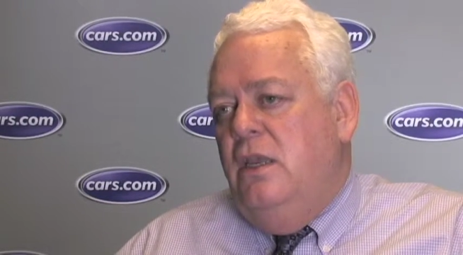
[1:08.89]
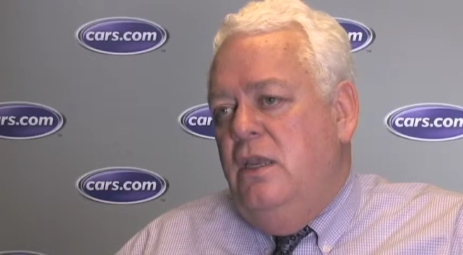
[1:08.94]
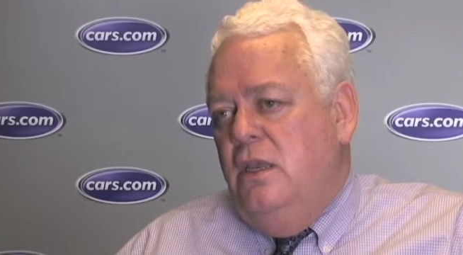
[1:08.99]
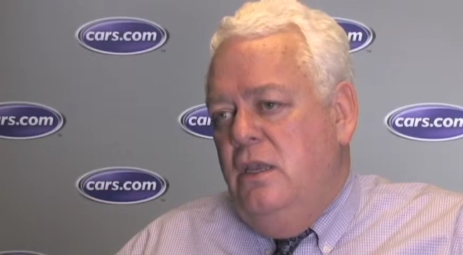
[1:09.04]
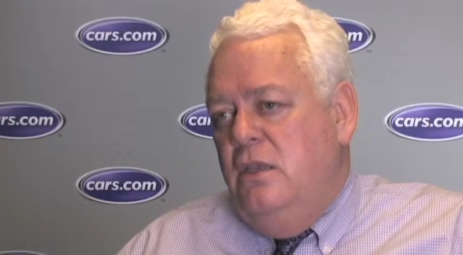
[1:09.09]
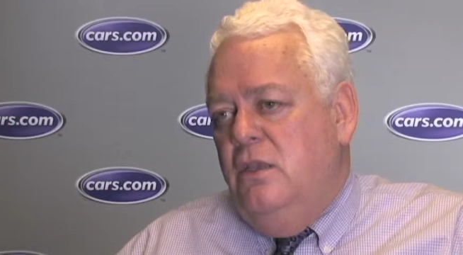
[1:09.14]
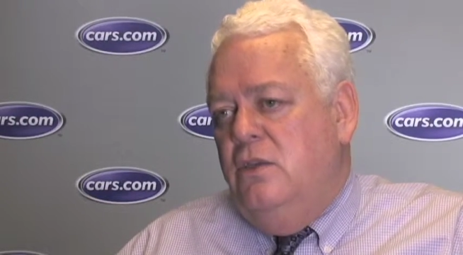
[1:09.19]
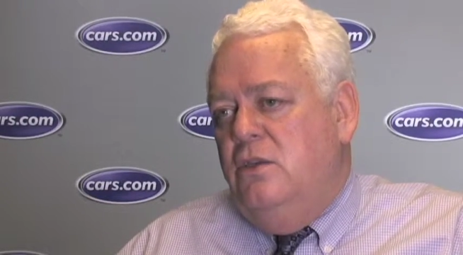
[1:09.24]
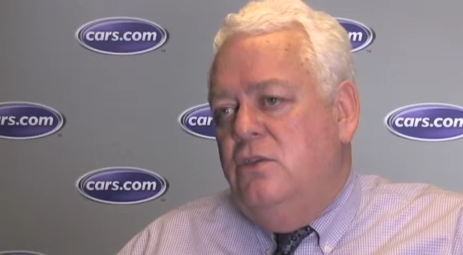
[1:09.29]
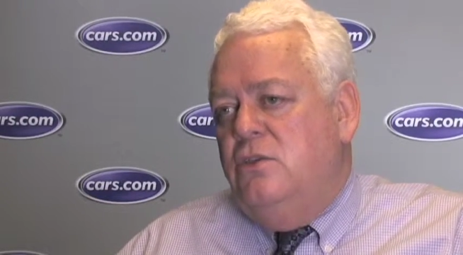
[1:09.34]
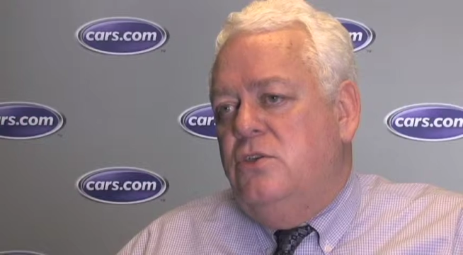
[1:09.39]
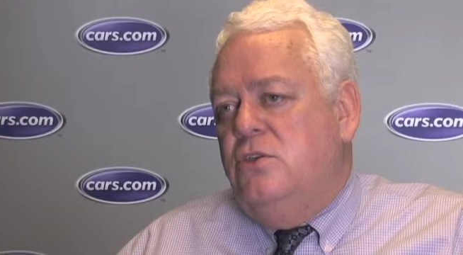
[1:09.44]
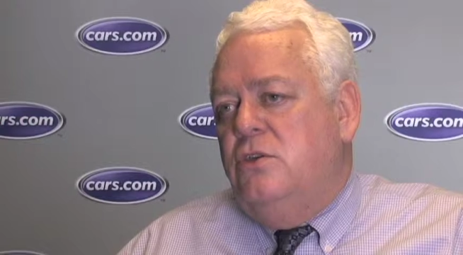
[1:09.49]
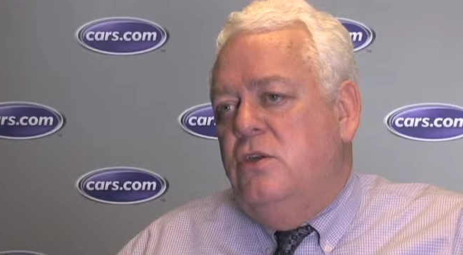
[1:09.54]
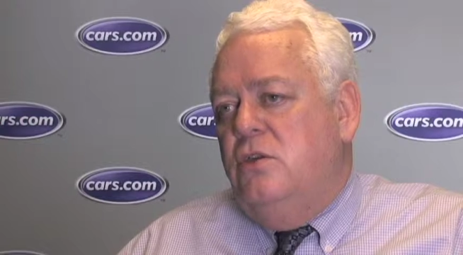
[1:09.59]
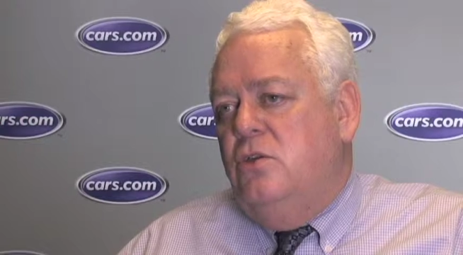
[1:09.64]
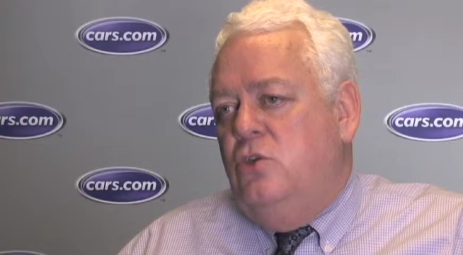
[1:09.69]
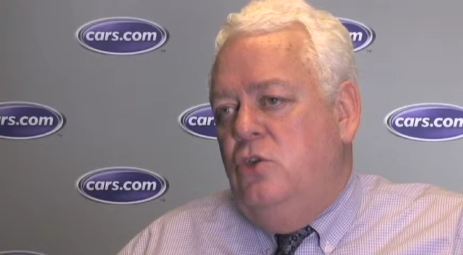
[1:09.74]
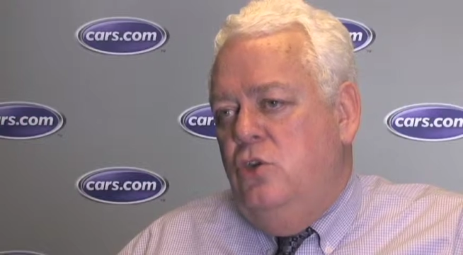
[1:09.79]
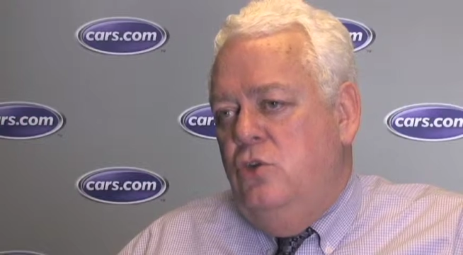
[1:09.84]

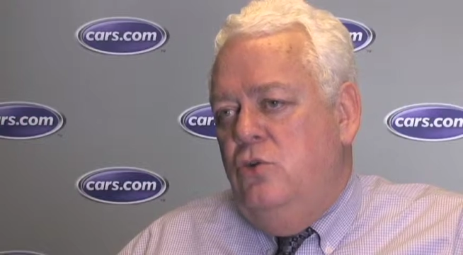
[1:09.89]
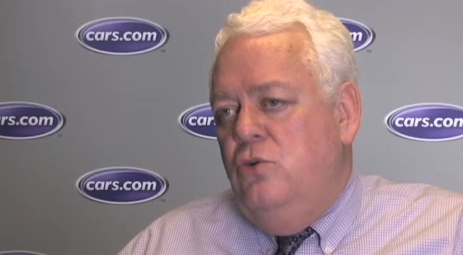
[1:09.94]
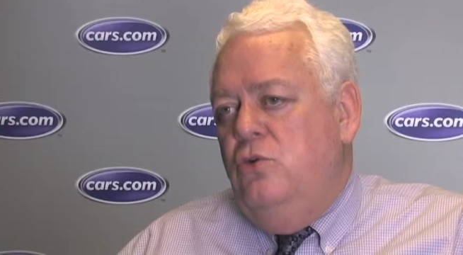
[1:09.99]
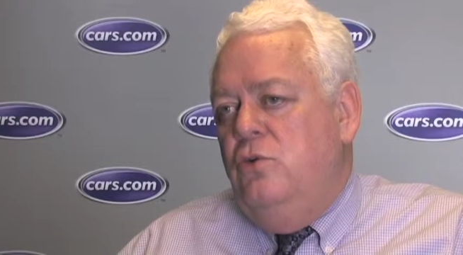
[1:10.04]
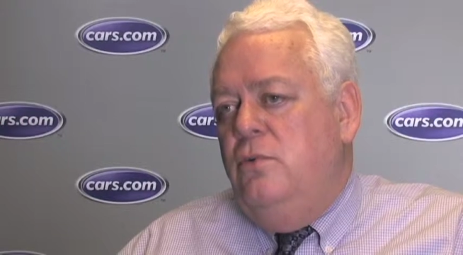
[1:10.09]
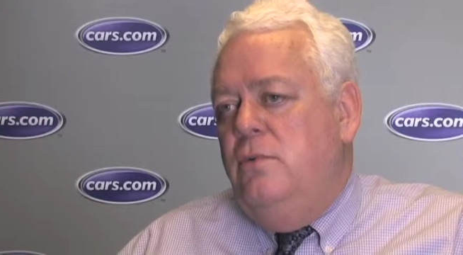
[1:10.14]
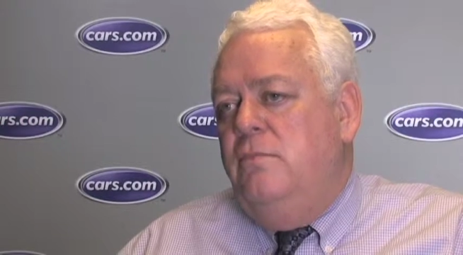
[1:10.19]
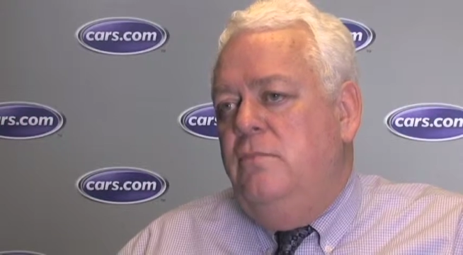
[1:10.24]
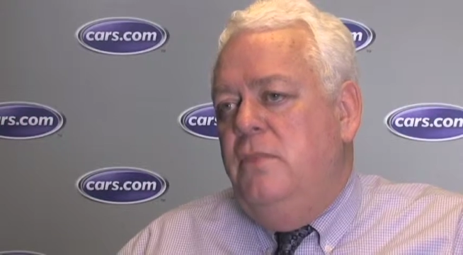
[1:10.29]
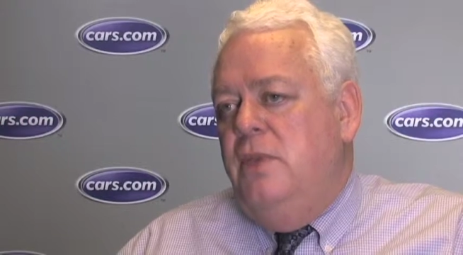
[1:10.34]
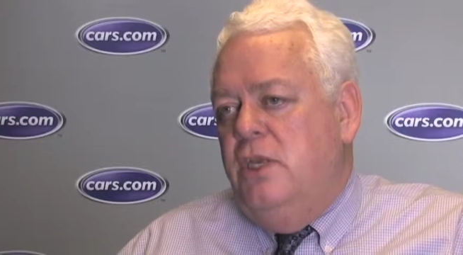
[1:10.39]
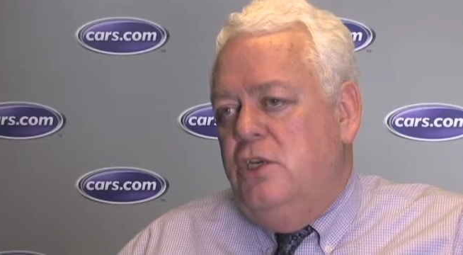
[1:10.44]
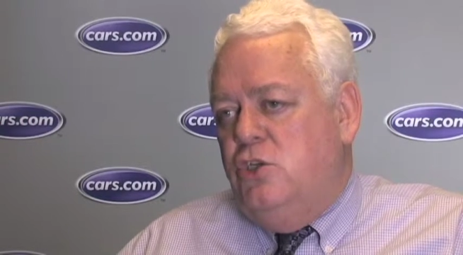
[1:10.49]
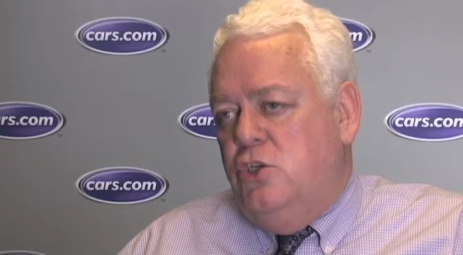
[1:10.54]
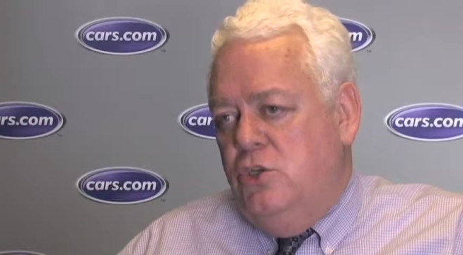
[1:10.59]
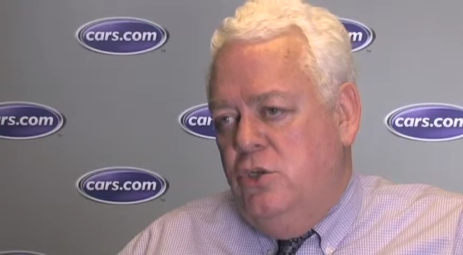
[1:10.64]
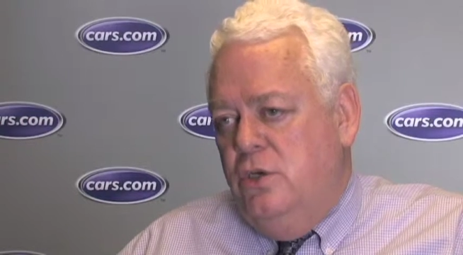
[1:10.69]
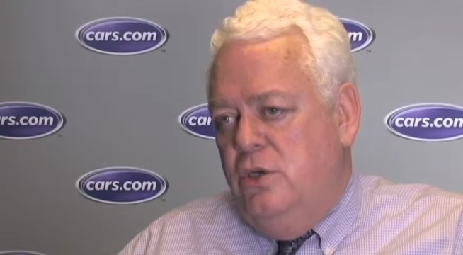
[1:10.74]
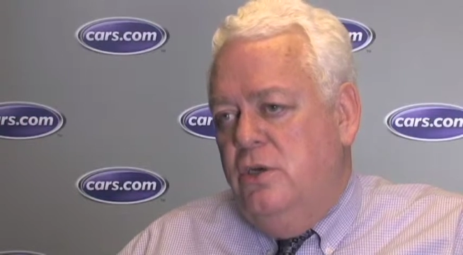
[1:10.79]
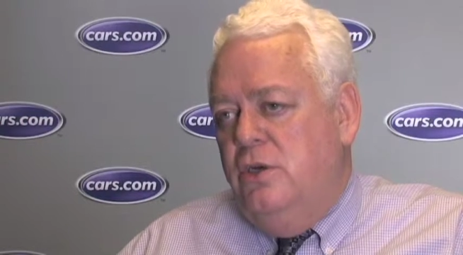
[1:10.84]
is to make
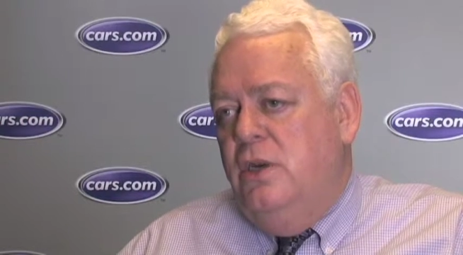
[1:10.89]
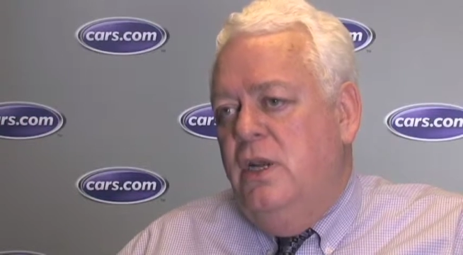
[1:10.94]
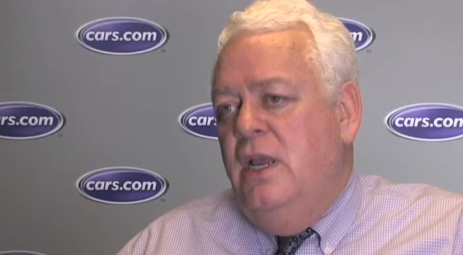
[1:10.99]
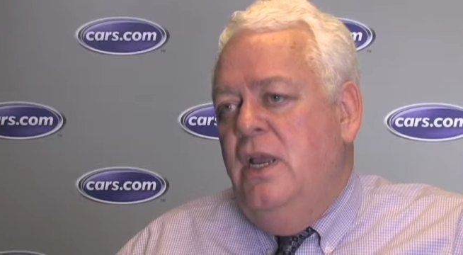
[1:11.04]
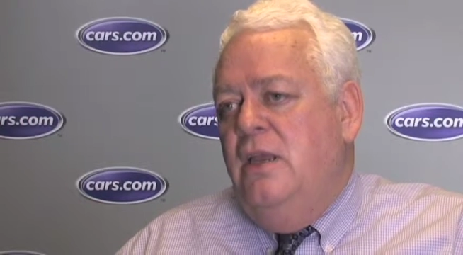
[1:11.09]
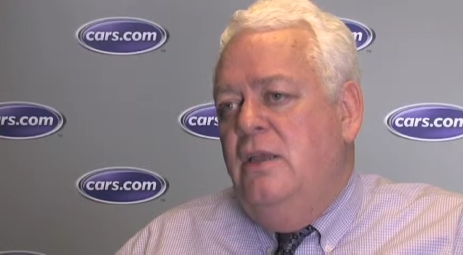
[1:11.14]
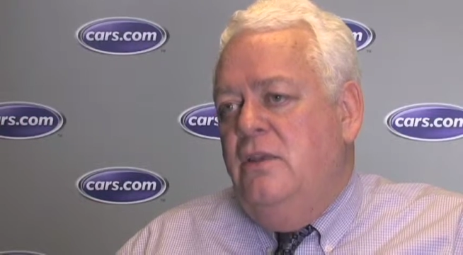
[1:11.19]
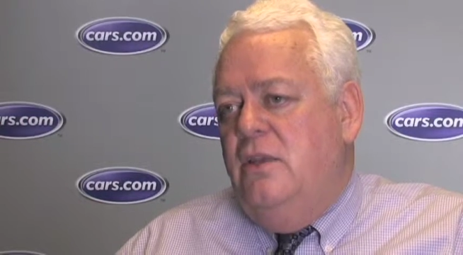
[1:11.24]
sure